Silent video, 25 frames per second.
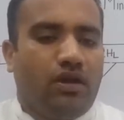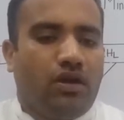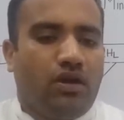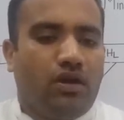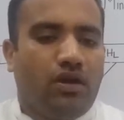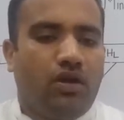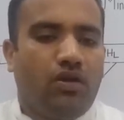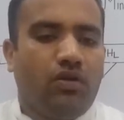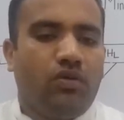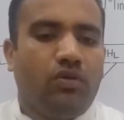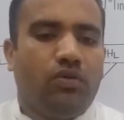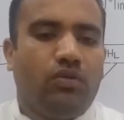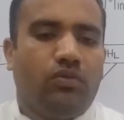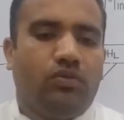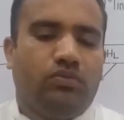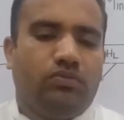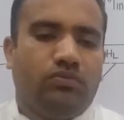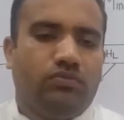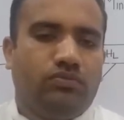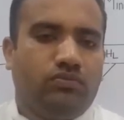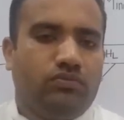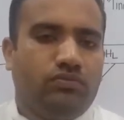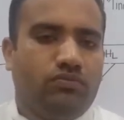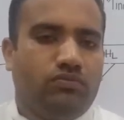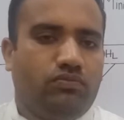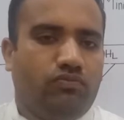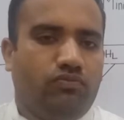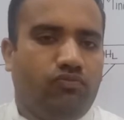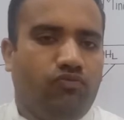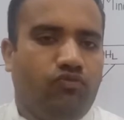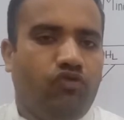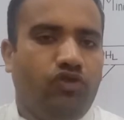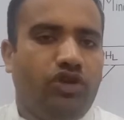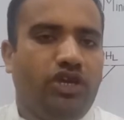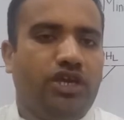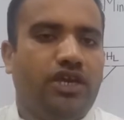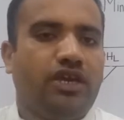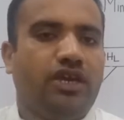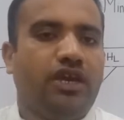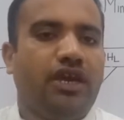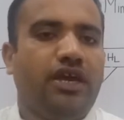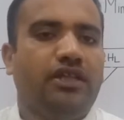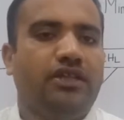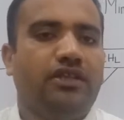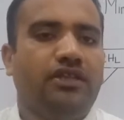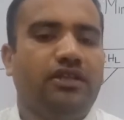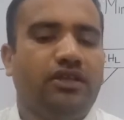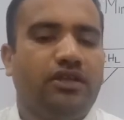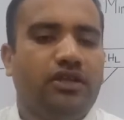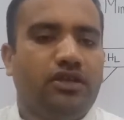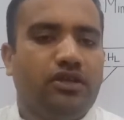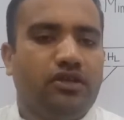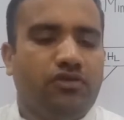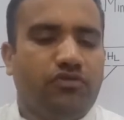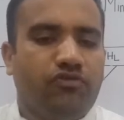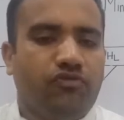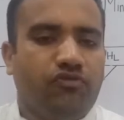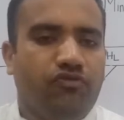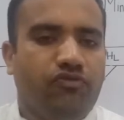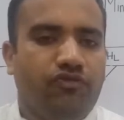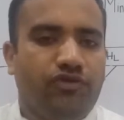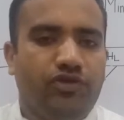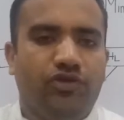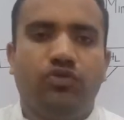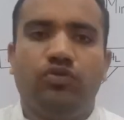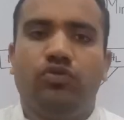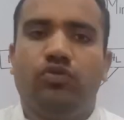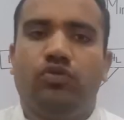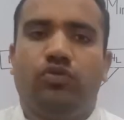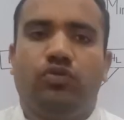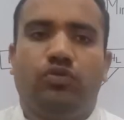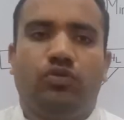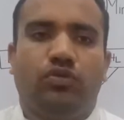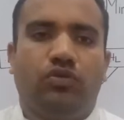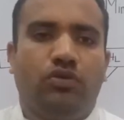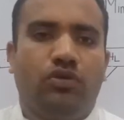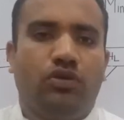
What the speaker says: how we can view,